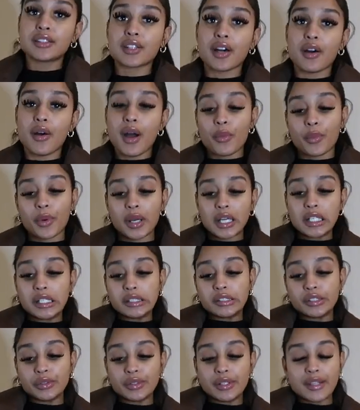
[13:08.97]
So we're
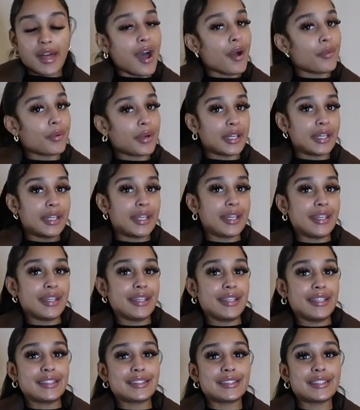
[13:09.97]
gonna do that. We're gonna get
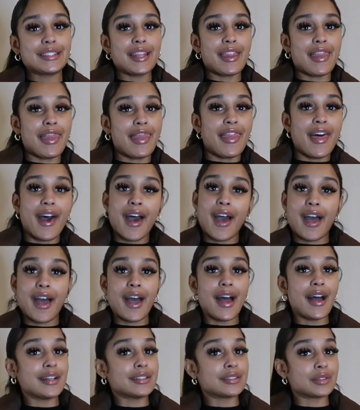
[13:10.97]
into that
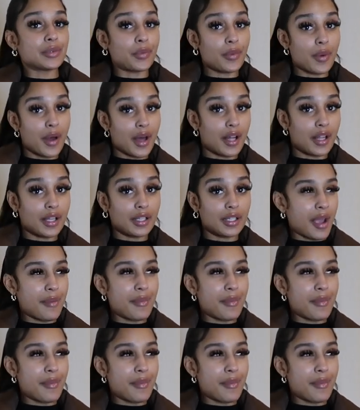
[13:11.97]
as well.